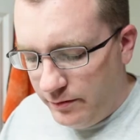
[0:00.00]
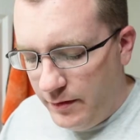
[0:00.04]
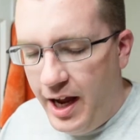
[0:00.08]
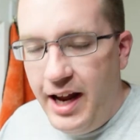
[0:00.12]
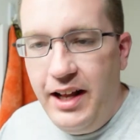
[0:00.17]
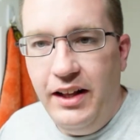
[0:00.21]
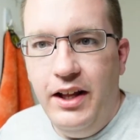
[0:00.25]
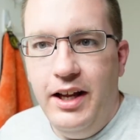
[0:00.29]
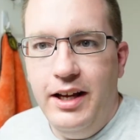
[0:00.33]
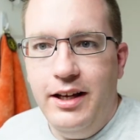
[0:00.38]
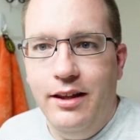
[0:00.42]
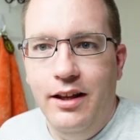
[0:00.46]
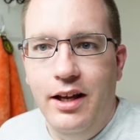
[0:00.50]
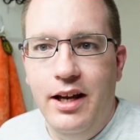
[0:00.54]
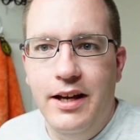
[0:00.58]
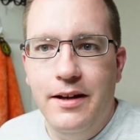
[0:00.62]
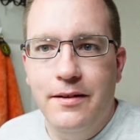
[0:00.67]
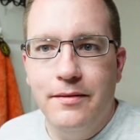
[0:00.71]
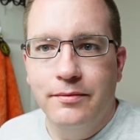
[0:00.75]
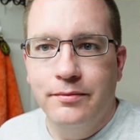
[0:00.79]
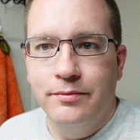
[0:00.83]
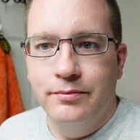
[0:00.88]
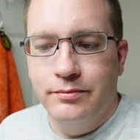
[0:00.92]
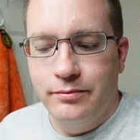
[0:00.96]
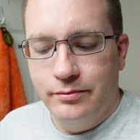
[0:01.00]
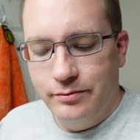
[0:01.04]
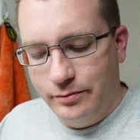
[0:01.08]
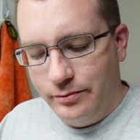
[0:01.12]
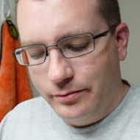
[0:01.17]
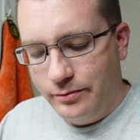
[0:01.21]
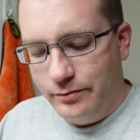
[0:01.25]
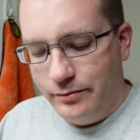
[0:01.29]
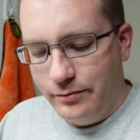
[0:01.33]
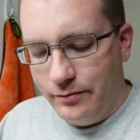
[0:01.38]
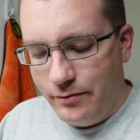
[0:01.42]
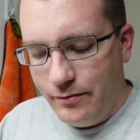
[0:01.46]
I like that.
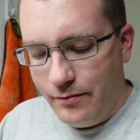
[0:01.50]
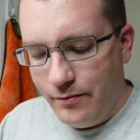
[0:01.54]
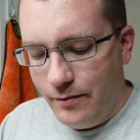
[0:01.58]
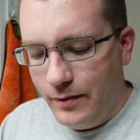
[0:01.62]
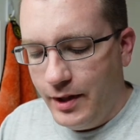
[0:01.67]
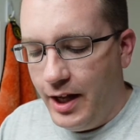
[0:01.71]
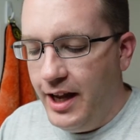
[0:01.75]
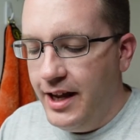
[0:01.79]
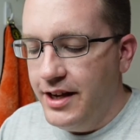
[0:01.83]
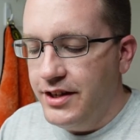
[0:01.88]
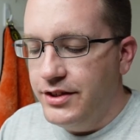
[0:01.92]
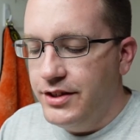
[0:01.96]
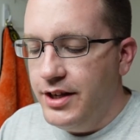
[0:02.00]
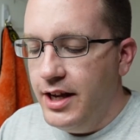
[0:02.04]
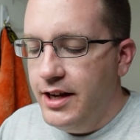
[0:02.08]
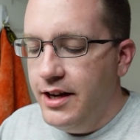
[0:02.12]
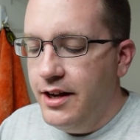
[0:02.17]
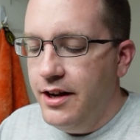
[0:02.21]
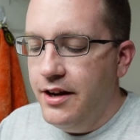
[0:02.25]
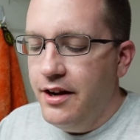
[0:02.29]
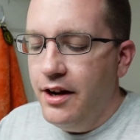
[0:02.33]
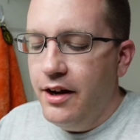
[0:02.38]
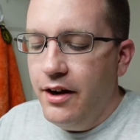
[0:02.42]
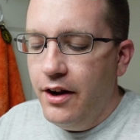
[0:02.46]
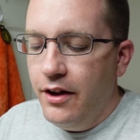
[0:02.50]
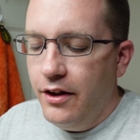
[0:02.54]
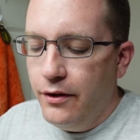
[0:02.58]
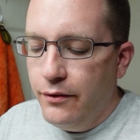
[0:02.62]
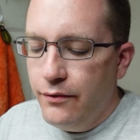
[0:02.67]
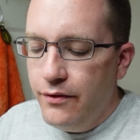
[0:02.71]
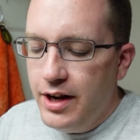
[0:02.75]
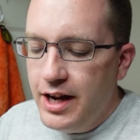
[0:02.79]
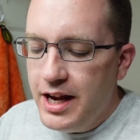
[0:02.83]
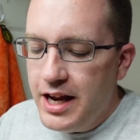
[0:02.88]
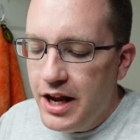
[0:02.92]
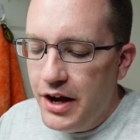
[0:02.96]
I said in another
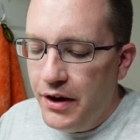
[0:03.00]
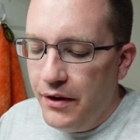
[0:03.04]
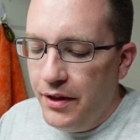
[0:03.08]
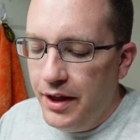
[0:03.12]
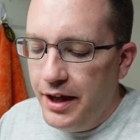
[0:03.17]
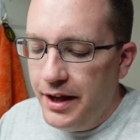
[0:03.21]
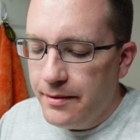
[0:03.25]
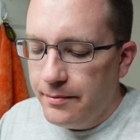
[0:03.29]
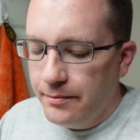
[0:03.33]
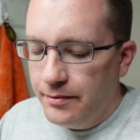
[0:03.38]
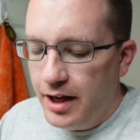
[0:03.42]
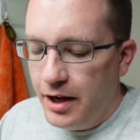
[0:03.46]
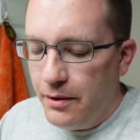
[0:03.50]
video that